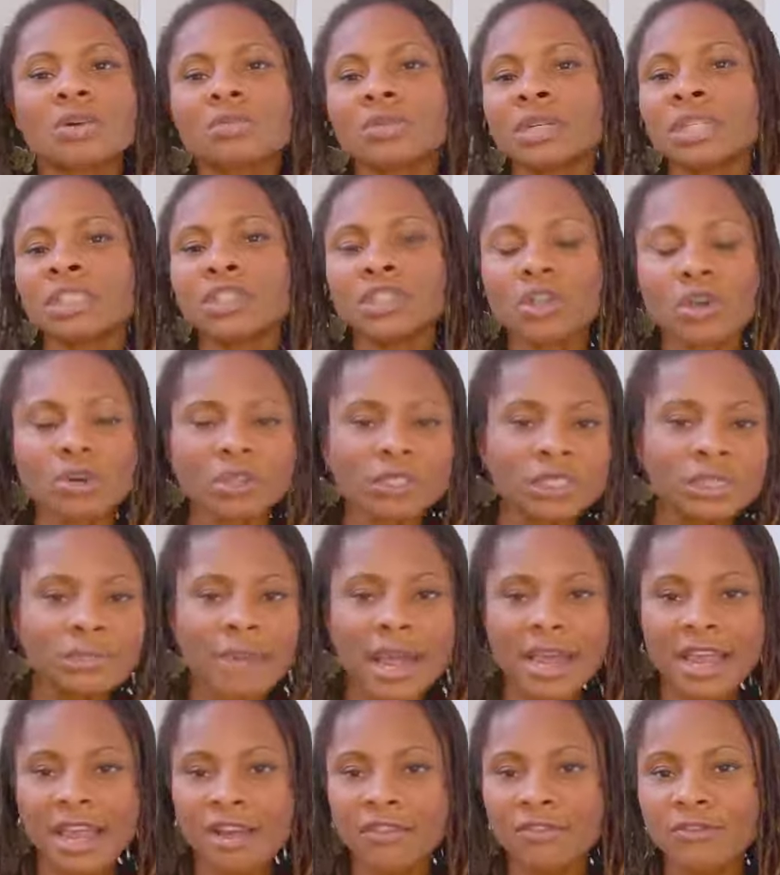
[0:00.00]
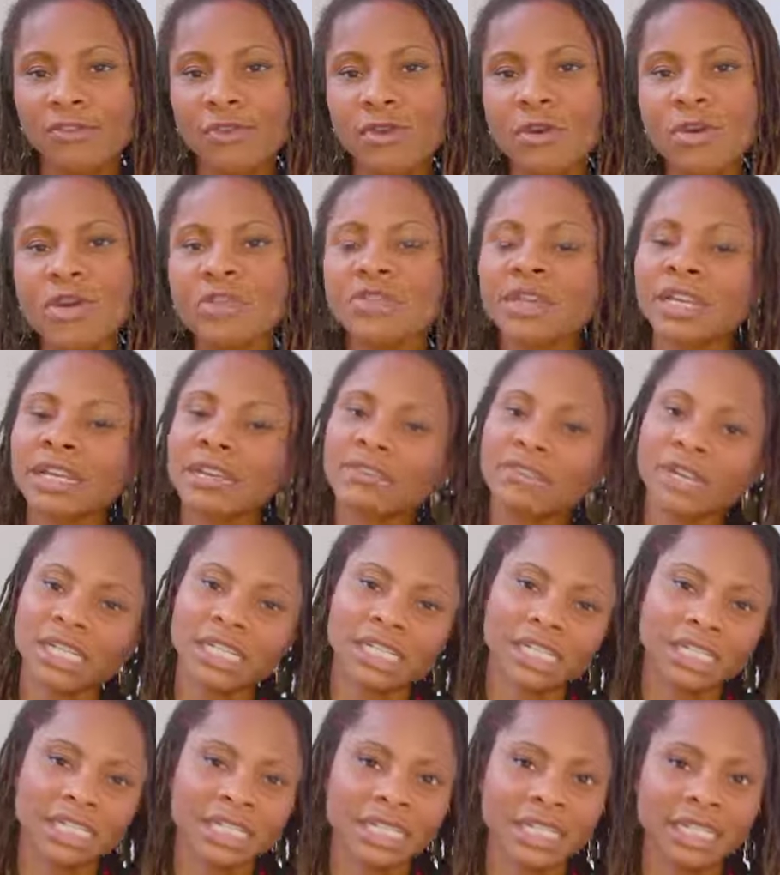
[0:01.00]
We joked back and forth, and
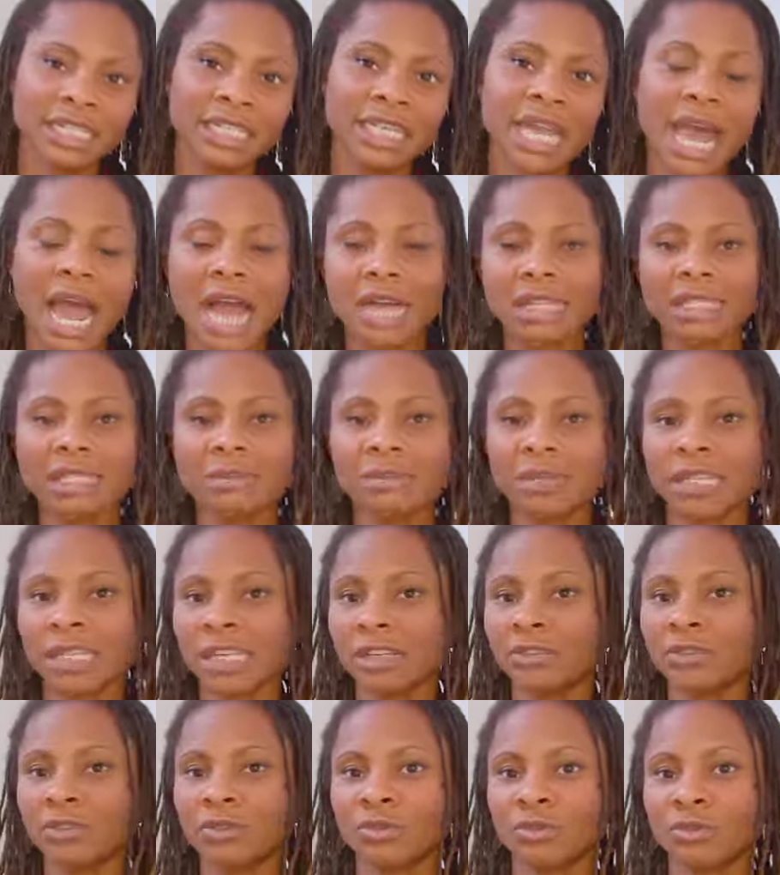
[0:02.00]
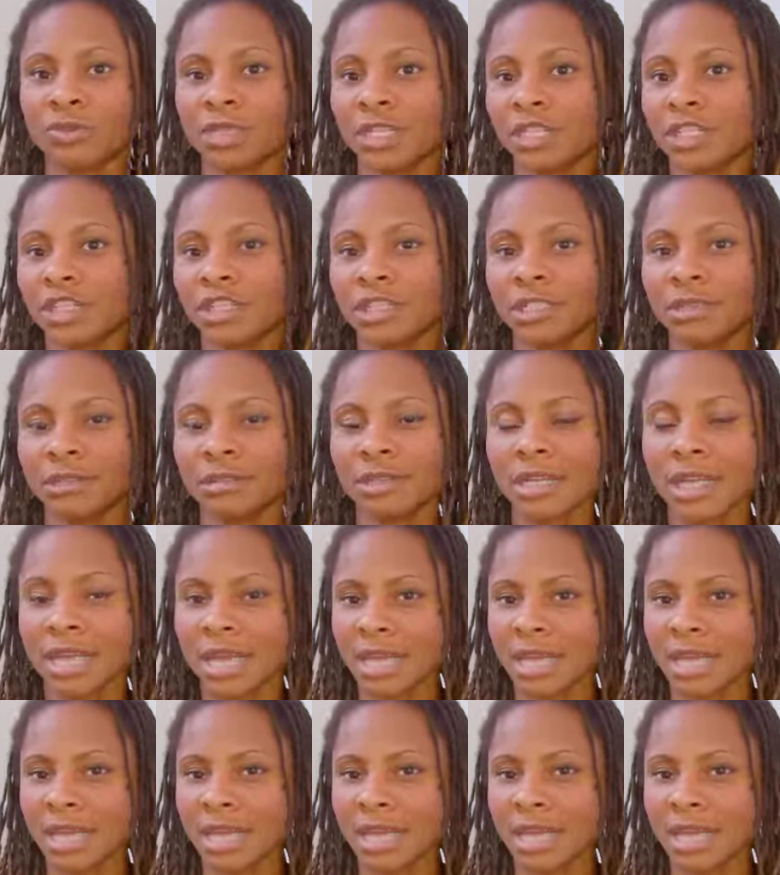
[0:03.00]
eventually he asked me if we could